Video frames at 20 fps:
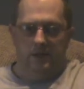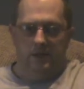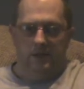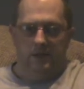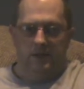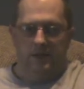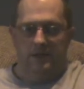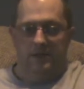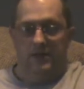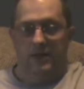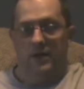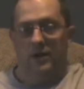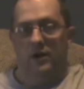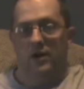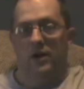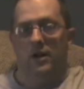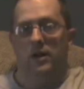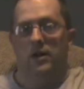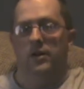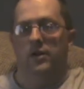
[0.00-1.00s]
as I said
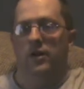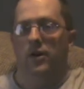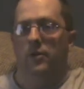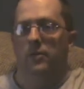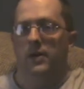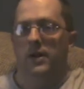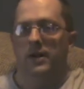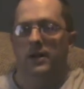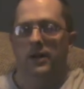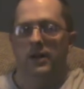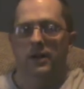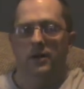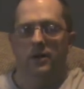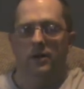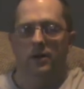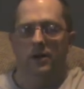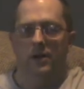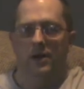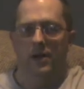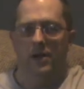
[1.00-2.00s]
earlier, no big deal.
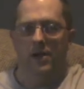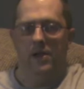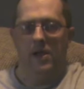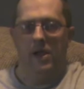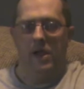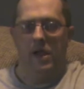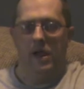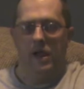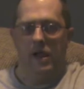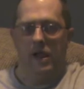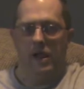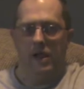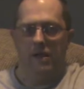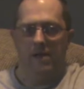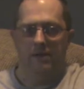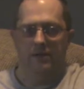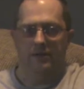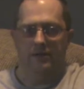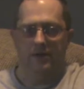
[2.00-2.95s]
I've